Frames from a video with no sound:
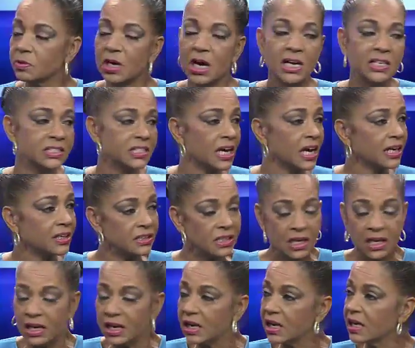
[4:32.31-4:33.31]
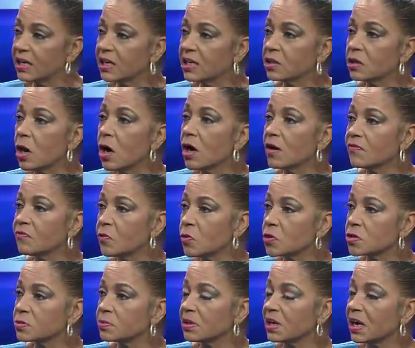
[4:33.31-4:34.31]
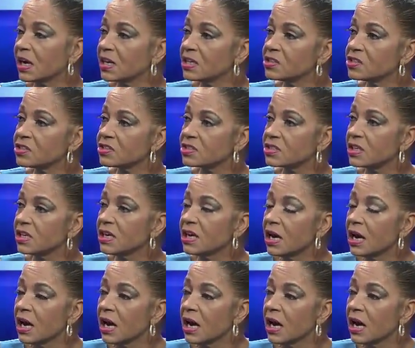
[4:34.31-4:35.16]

contact any law enforcement agency.